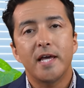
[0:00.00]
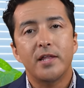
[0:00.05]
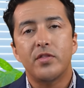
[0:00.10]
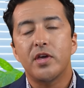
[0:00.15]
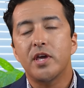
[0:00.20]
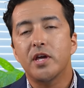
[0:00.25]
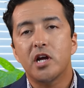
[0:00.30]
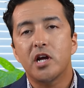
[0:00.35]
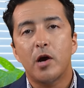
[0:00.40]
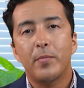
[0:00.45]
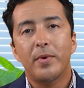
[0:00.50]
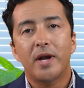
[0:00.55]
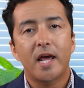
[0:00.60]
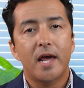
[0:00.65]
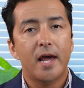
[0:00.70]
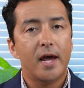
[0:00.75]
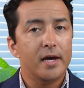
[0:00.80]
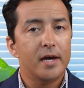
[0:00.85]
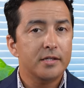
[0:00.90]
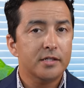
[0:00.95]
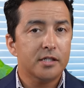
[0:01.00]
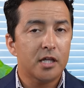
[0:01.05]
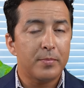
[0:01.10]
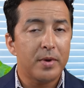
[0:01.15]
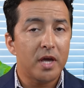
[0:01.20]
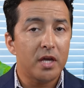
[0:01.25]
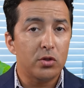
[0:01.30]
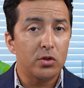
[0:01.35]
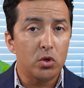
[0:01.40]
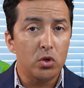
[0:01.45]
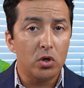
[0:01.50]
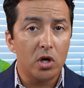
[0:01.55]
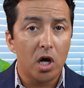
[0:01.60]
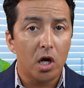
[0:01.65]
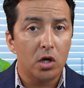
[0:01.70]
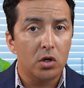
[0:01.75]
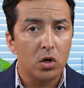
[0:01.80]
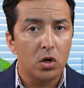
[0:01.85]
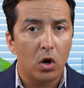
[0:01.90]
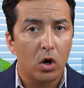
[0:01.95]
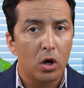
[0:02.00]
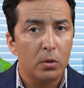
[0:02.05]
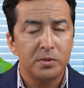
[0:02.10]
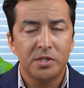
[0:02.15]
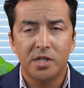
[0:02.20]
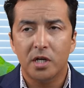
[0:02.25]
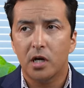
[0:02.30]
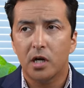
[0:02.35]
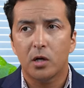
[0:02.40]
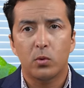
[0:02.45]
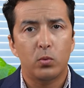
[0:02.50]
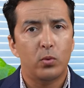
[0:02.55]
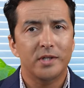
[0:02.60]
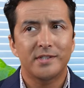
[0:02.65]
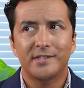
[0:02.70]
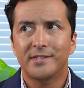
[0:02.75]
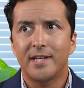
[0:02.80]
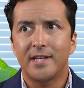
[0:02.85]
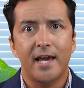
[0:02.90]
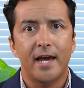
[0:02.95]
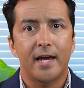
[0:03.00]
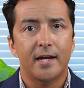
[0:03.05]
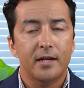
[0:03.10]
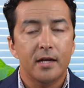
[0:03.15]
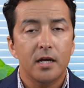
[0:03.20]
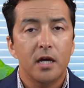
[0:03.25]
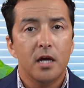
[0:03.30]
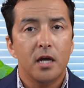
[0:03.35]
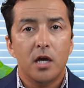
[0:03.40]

They come and I ask them, hey, do you count carbs? They're like, what's that?